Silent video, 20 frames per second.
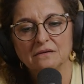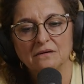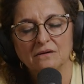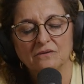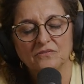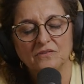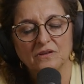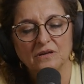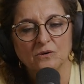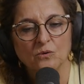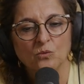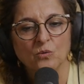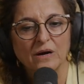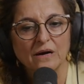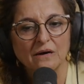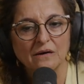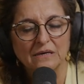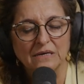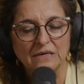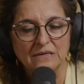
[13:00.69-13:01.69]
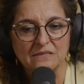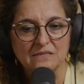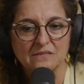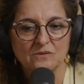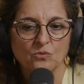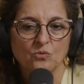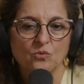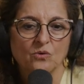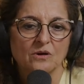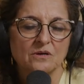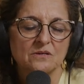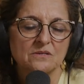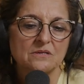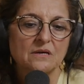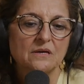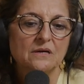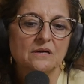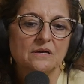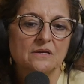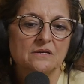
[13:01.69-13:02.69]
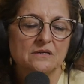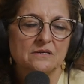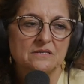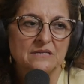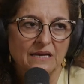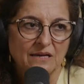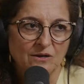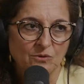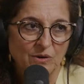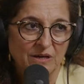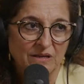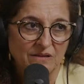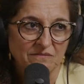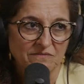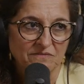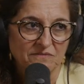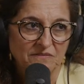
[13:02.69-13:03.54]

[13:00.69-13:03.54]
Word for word: of the awareness was to take away the